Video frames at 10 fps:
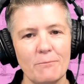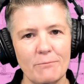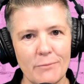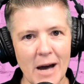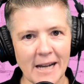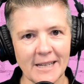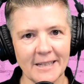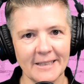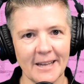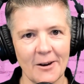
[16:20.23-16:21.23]
back
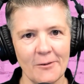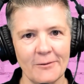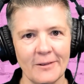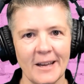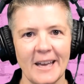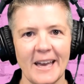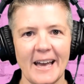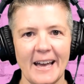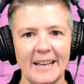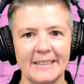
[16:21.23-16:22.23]
yourself
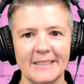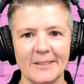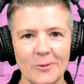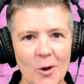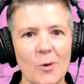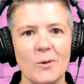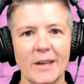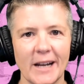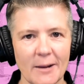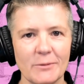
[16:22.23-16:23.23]
and know
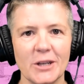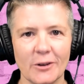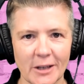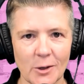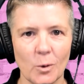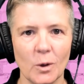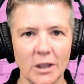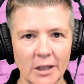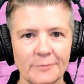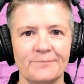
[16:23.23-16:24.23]
that I'm cheering you all
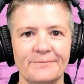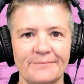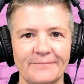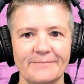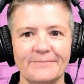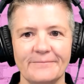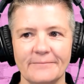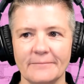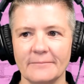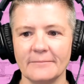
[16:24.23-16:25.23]
on.
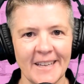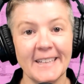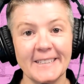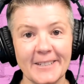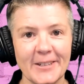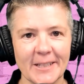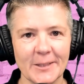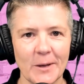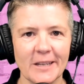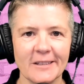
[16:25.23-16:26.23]
Until next week,